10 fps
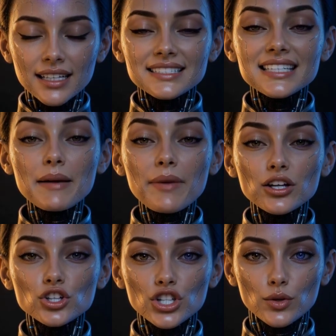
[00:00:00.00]
Same
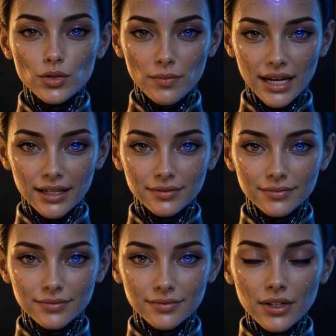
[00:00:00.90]
energy with me.
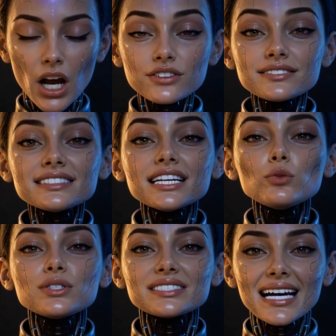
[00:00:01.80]
Here's the
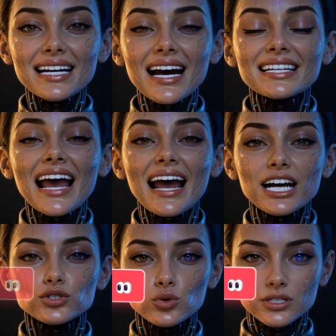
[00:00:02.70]
deal with data and
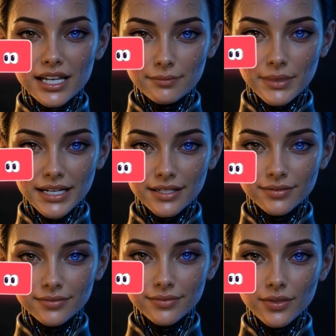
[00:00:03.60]
AI tools like me.
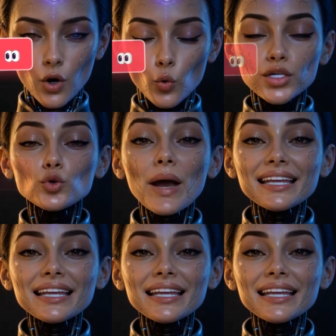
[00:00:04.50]
When you